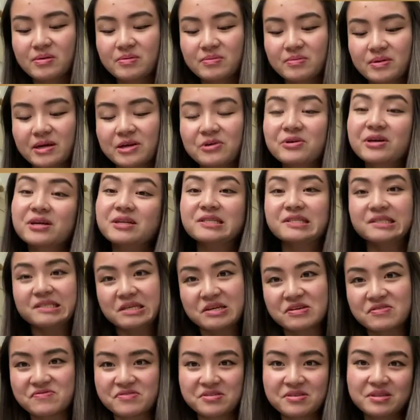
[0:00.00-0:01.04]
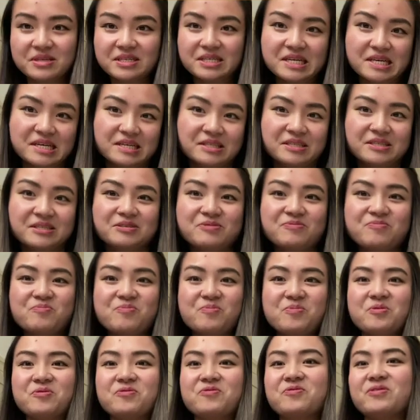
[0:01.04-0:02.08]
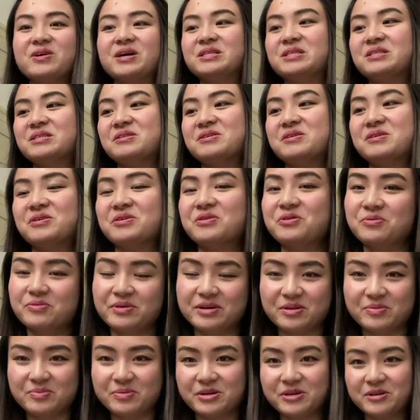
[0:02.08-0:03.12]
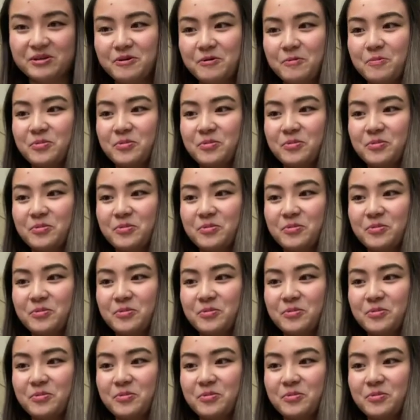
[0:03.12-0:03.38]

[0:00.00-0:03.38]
I don't get to savor the taste, if that's a good way to put it.